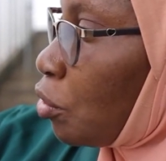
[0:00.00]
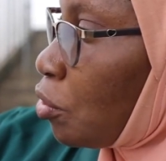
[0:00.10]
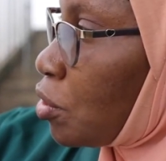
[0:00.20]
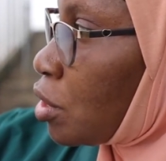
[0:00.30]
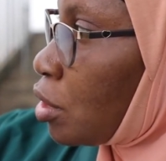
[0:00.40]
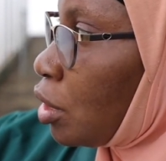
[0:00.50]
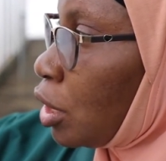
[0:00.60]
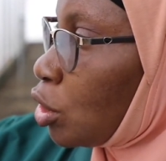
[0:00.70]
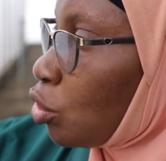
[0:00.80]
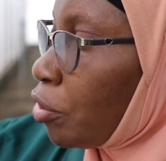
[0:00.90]
grows
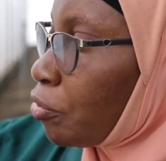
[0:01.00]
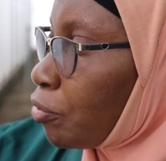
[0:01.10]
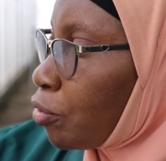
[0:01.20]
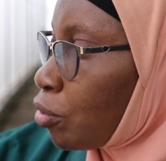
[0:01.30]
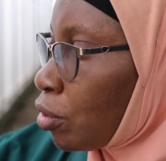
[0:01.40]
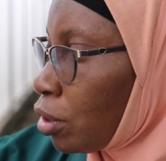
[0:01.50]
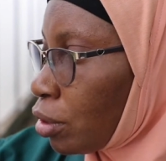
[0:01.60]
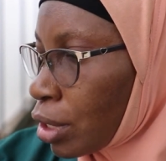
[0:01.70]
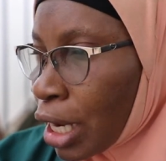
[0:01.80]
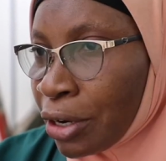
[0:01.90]
into a full
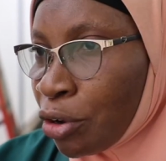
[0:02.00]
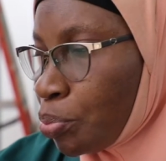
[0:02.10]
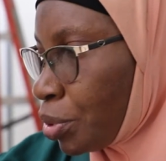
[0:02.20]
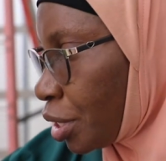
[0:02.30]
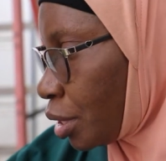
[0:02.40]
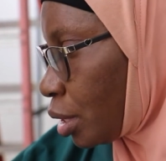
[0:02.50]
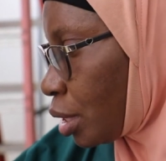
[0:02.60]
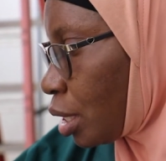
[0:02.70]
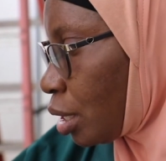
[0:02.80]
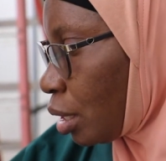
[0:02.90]
canopy,
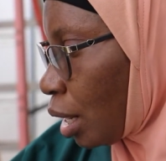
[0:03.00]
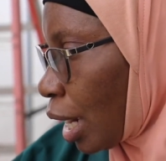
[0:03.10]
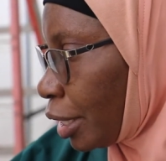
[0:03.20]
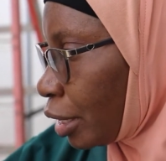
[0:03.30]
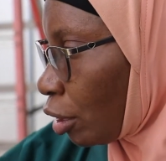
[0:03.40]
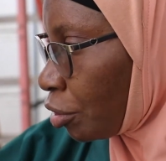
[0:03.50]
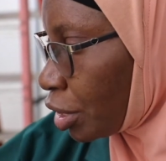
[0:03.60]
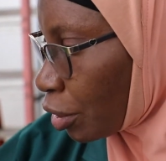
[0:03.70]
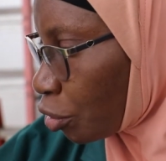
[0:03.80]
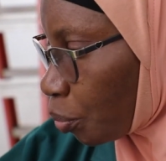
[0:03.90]
and on
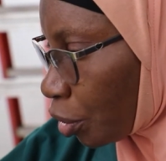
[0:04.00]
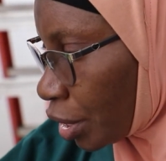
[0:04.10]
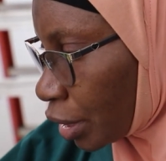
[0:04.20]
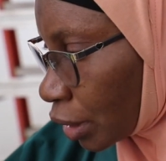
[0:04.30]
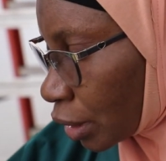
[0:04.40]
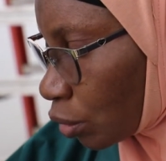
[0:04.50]
the aeroponics